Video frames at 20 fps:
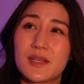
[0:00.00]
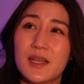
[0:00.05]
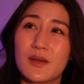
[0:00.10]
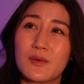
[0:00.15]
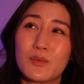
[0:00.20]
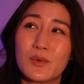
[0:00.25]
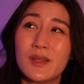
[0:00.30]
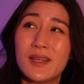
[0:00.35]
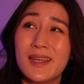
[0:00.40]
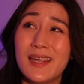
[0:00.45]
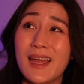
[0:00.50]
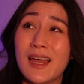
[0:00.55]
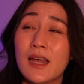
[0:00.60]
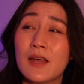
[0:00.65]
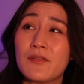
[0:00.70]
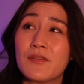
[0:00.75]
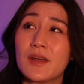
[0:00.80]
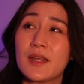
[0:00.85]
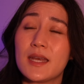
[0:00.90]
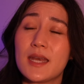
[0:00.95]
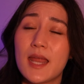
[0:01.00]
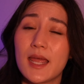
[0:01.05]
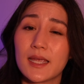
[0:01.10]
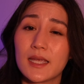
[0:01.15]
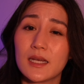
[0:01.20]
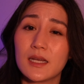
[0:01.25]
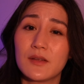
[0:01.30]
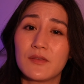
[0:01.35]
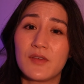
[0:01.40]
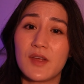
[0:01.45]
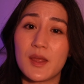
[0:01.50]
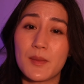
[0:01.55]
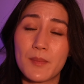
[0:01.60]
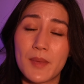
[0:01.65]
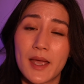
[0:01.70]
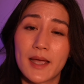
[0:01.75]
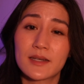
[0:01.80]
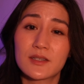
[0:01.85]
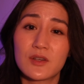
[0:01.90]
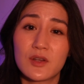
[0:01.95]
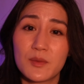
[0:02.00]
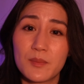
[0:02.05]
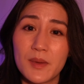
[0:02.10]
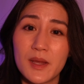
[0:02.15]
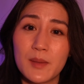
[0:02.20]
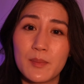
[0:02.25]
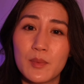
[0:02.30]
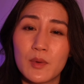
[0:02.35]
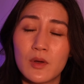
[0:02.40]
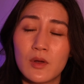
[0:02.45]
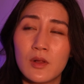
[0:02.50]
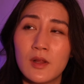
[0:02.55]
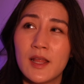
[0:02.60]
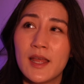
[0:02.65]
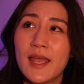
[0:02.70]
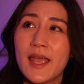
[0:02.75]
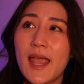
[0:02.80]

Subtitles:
can really have a negative impact on people,